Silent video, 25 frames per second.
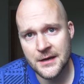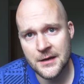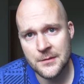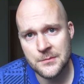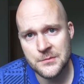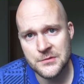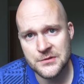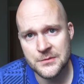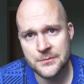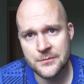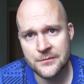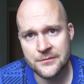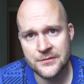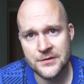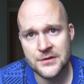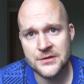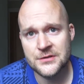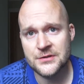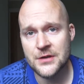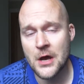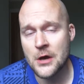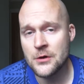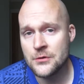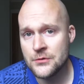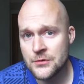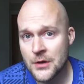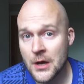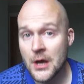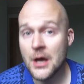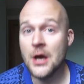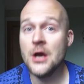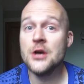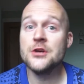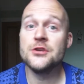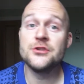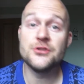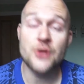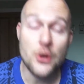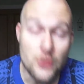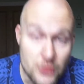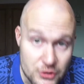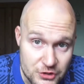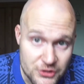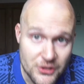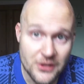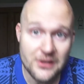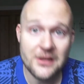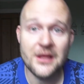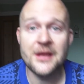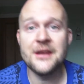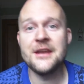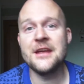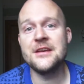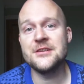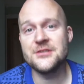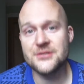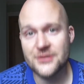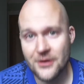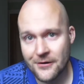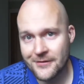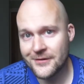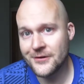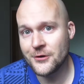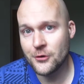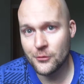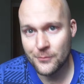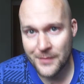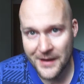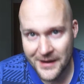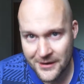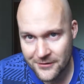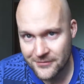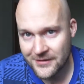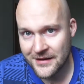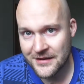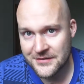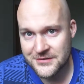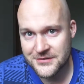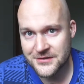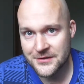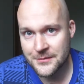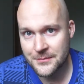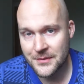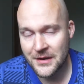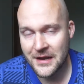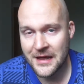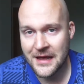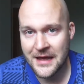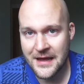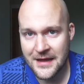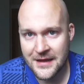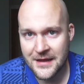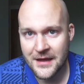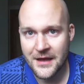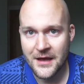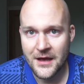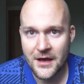some of this whole social and historical background to the play,